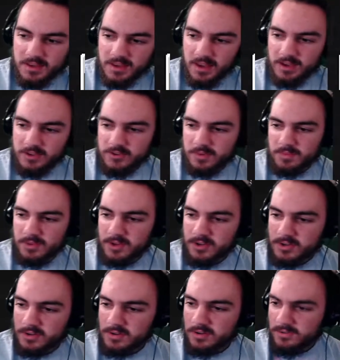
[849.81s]
Actually, I'm
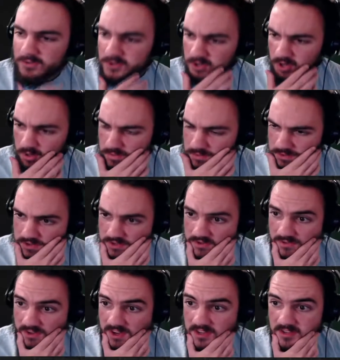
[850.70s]
not sure if sharpness
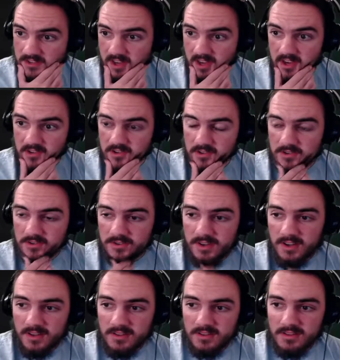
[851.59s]
affects axes or
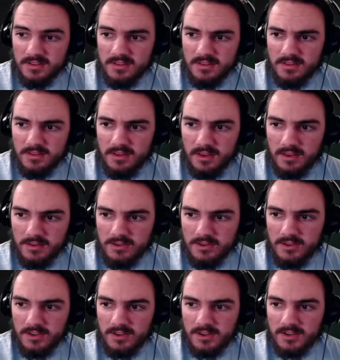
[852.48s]
not. I
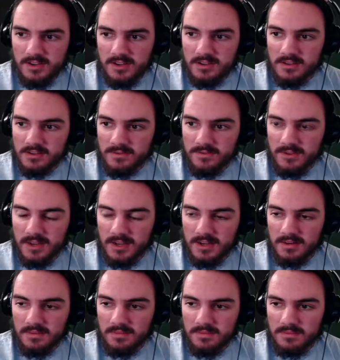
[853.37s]
actually think it does if you add
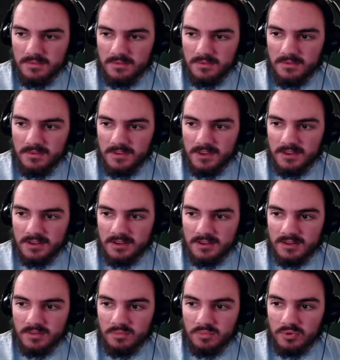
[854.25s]
it
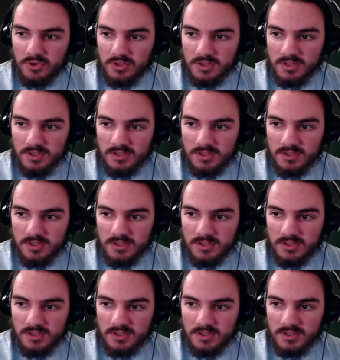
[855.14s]
via a book.